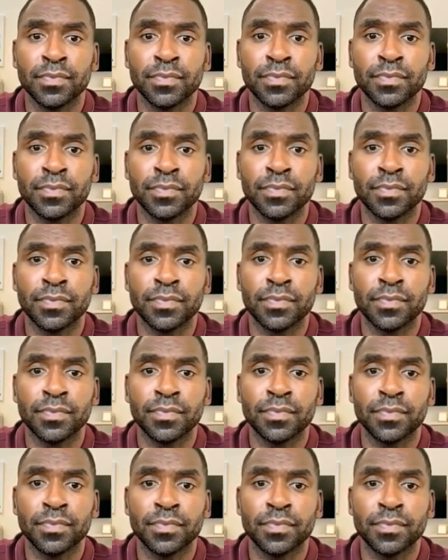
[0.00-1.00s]

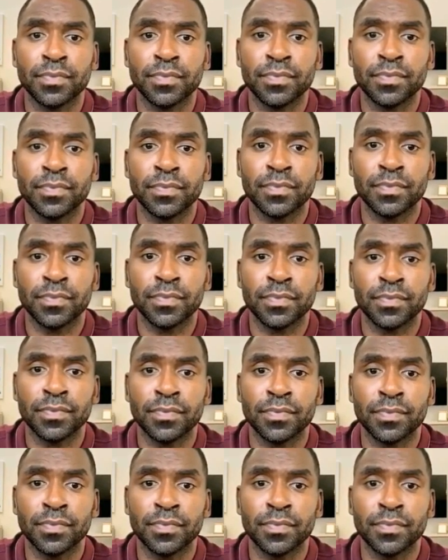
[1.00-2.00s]

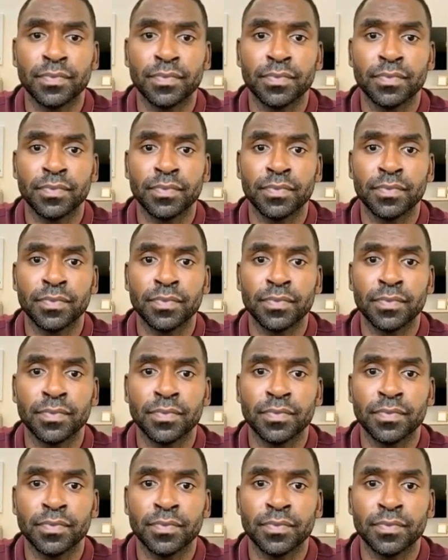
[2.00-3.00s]

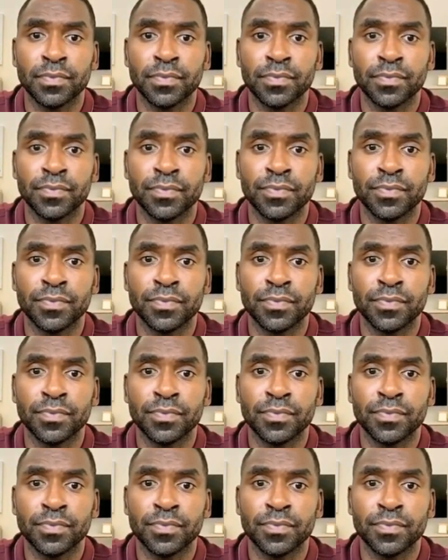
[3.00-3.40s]
(not speaking)